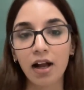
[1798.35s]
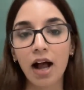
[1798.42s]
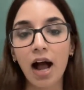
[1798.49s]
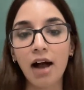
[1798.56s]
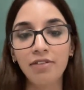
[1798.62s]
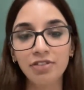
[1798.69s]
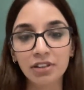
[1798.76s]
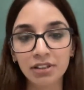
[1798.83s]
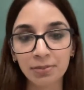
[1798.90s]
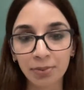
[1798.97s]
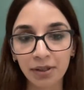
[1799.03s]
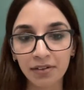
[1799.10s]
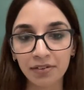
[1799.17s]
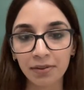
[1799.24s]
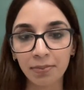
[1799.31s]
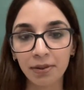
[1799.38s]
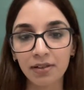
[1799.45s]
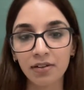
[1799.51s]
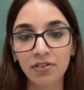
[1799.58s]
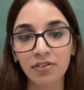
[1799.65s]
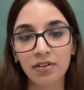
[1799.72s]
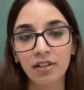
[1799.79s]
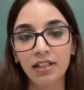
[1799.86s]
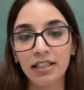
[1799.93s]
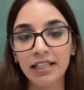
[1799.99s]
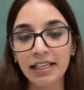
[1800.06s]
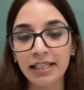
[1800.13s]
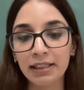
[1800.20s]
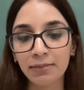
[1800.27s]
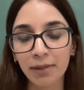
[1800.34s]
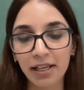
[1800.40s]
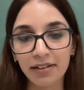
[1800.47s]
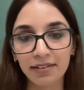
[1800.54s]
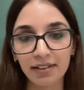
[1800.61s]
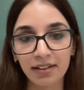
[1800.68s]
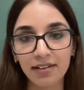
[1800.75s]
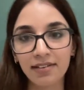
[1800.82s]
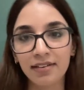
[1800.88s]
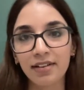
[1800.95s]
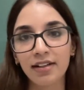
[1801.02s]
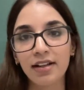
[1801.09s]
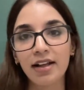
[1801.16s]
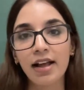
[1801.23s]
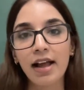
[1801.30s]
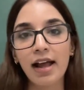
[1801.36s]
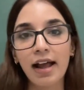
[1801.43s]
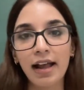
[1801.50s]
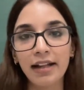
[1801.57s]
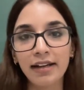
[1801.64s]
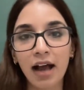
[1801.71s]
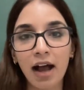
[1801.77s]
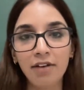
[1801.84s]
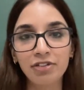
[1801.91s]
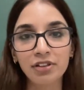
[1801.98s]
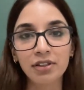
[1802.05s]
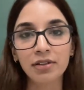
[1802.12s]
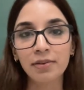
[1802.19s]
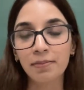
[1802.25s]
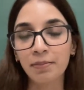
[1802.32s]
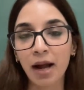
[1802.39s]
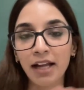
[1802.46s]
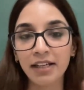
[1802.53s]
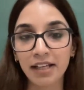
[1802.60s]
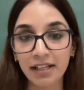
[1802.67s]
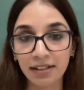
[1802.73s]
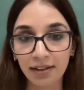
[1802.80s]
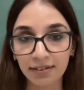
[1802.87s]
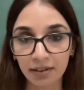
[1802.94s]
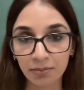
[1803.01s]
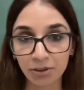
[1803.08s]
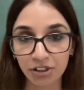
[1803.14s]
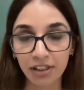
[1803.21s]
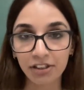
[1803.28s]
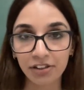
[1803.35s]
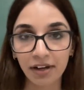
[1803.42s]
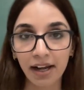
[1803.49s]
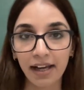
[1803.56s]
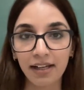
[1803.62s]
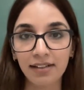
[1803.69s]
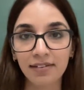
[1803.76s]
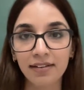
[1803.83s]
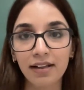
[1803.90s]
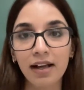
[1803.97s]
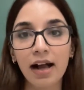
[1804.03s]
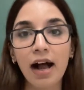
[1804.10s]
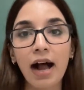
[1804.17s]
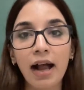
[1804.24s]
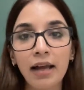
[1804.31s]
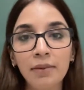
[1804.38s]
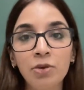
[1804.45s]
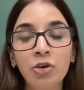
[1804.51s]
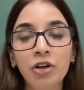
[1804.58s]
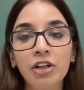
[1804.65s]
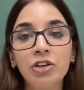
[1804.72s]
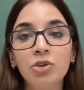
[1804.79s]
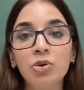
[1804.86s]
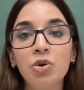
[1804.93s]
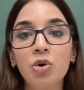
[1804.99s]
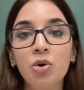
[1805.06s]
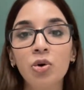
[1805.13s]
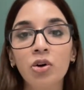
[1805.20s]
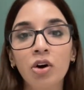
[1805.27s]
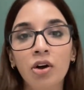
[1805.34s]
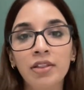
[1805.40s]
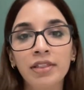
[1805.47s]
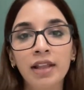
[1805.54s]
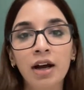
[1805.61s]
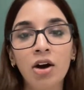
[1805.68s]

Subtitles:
After the principles, legal basis, and after my data subject rights, I am going to go on the